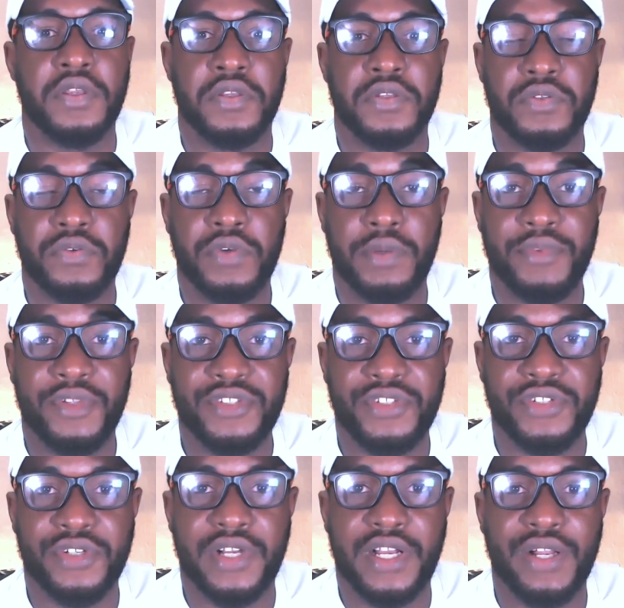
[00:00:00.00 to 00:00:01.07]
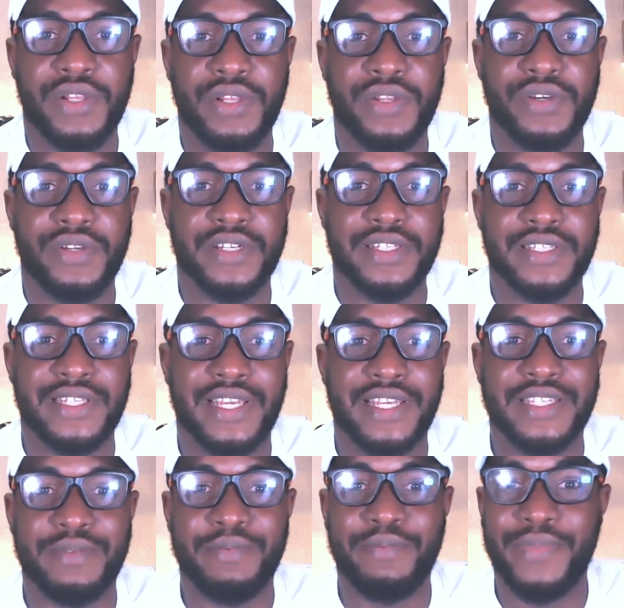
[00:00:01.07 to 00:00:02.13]
So I'm not sure how long this
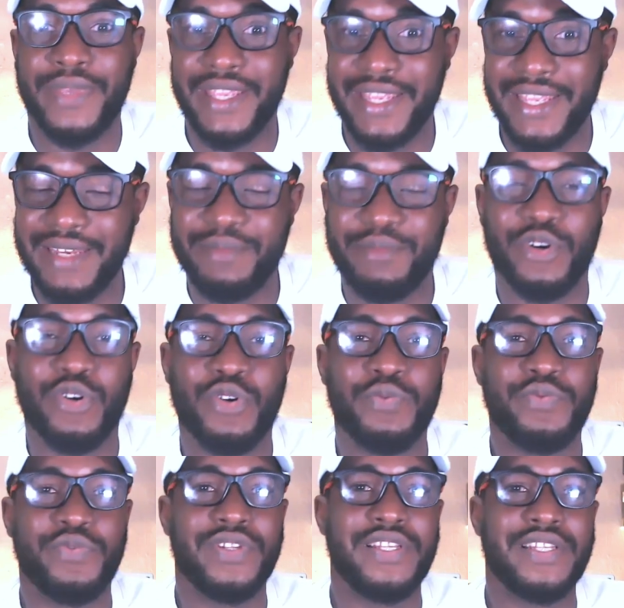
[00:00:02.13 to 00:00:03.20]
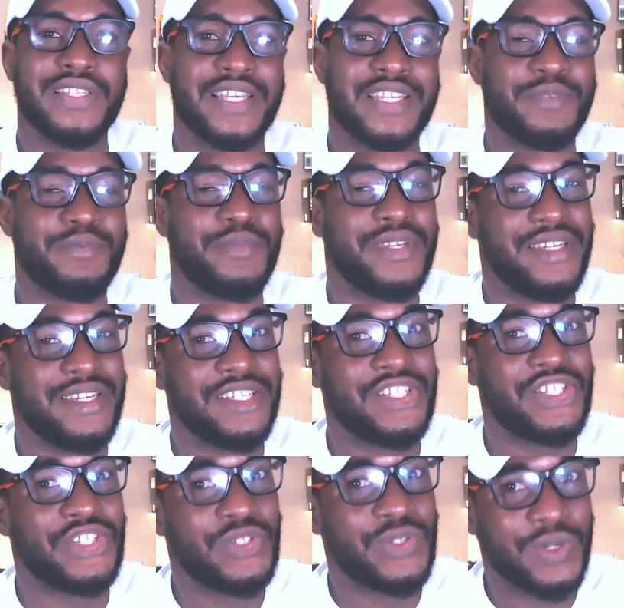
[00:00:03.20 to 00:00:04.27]
has been, but hopefully it has been a
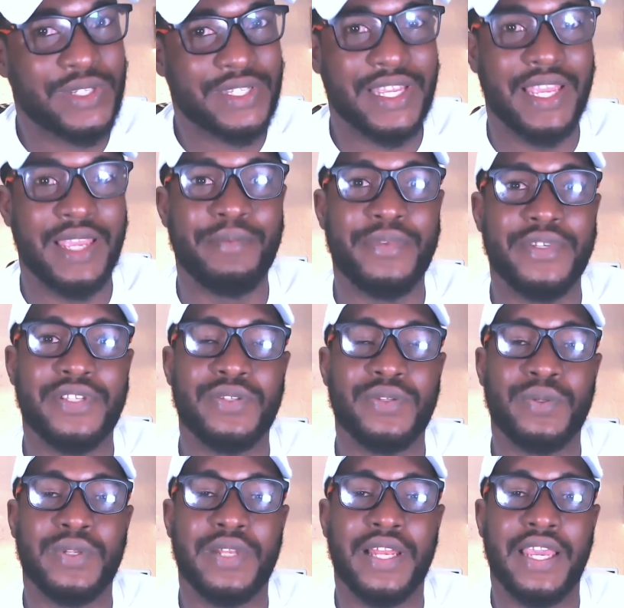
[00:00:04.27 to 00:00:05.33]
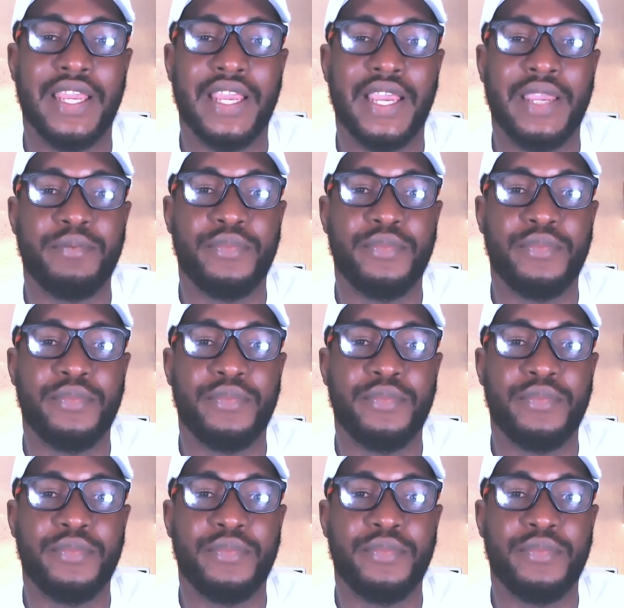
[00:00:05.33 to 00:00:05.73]
short episode like I